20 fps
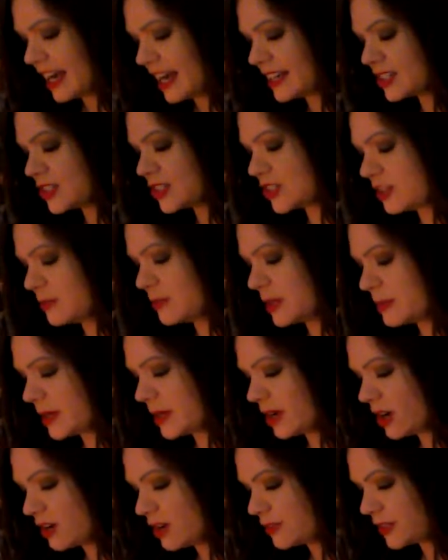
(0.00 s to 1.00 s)
should have made my
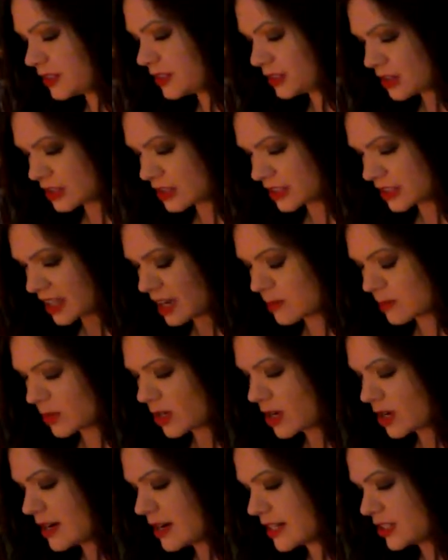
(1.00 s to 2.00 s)
offer a long time
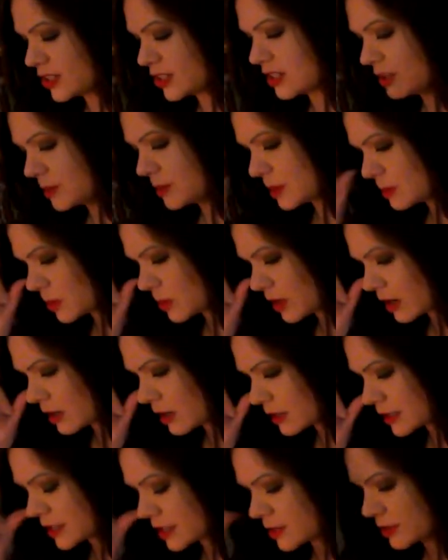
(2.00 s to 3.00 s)
ago. I should have been more
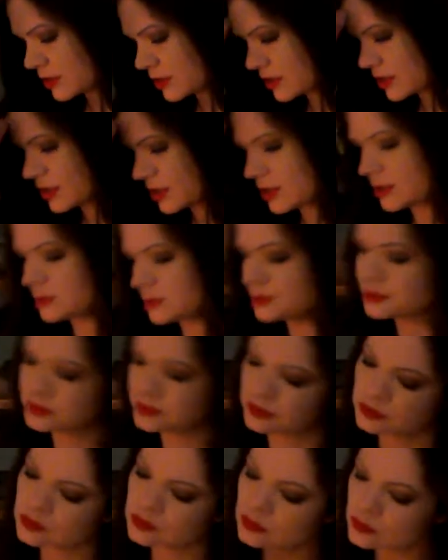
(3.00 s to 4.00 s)
honest with you.
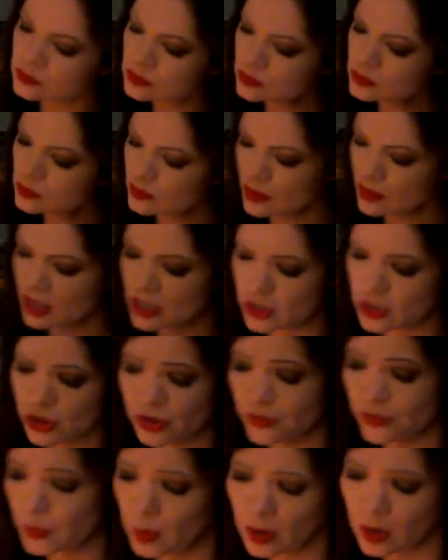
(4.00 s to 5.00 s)
I should have
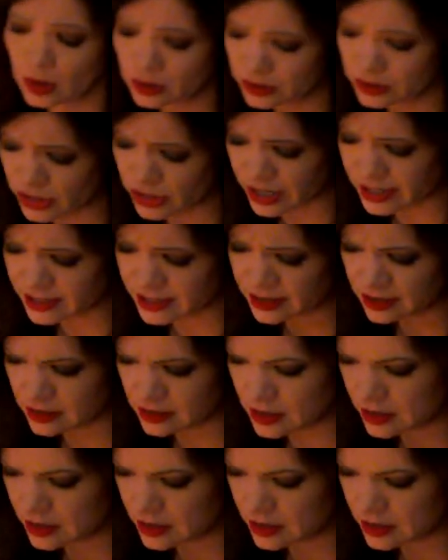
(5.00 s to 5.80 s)
apologized a long